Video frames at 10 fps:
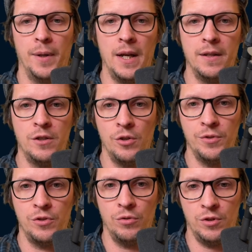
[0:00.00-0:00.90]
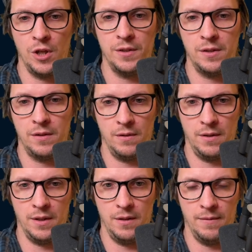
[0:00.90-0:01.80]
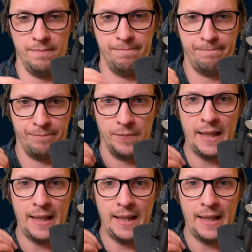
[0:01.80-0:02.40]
But I chose to just um,